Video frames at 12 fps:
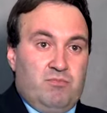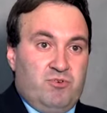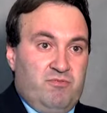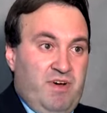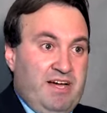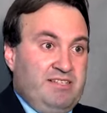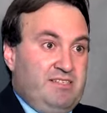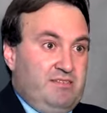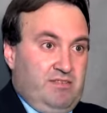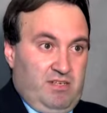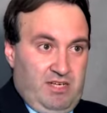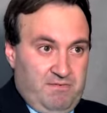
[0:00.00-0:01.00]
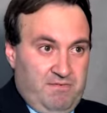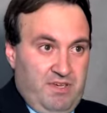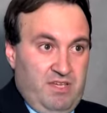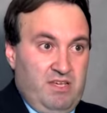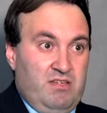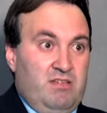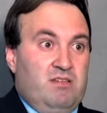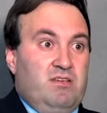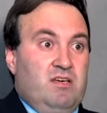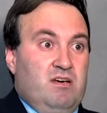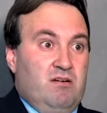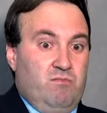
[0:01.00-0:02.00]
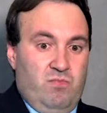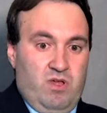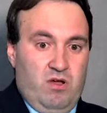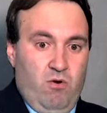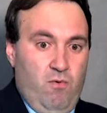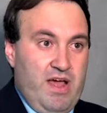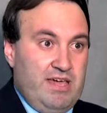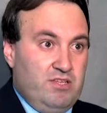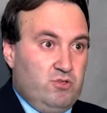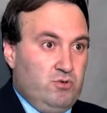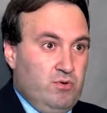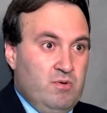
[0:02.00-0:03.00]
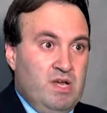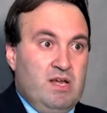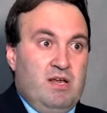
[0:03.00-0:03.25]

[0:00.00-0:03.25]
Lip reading: provides a convenient way to